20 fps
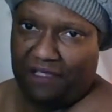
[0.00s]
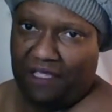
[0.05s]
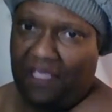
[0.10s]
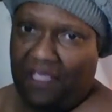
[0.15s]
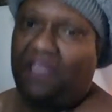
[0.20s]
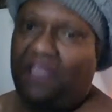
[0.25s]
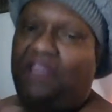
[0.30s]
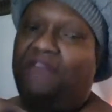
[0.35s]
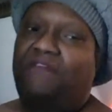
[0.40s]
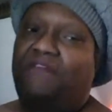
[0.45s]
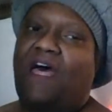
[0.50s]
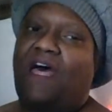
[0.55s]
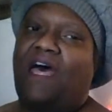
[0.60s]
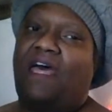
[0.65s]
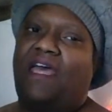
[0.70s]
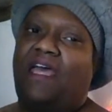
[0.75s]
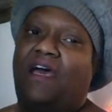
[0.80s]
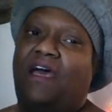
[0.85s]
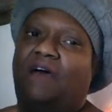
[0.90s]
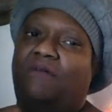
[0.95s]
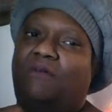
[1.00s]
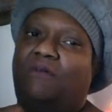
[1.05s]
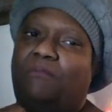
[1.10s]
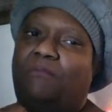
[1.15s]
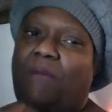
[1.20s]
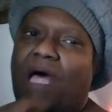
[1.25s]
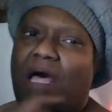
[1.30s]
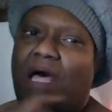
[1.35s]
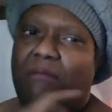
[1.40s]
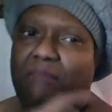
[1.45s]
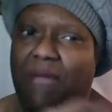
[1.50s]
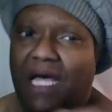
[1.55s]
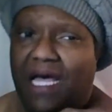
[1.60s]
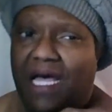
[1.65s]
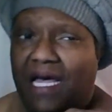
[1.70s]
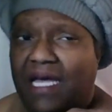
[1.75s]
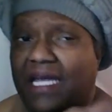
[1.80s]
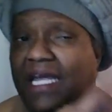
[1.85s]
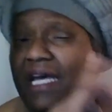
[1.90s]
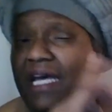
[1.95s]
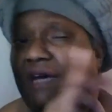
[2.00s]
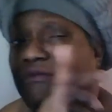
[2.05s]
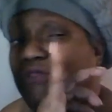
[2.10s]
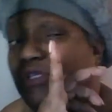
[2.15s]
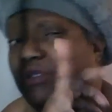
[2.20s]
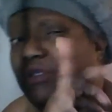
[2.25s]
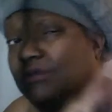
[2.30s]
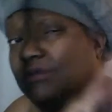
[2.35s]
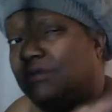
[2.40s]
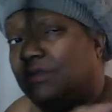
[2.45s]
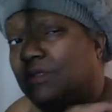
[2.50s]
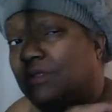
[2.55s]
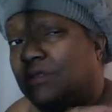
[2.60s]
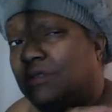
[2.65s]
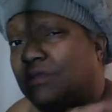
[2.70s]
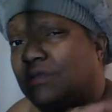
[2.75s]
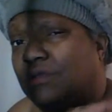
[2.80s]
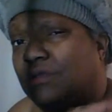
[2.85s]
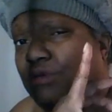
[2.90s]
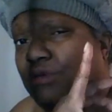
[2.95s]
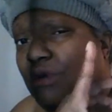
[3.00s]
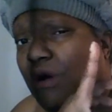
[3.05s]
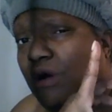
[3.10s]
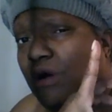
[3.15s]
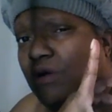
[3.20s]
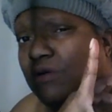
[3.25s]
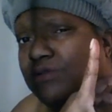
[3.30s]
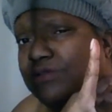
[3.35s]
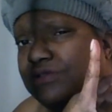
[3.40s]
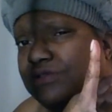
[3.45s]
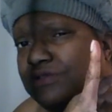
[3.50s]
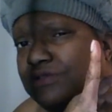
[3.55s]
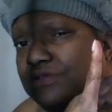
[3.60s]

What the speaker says: and if I ever my mind ever cross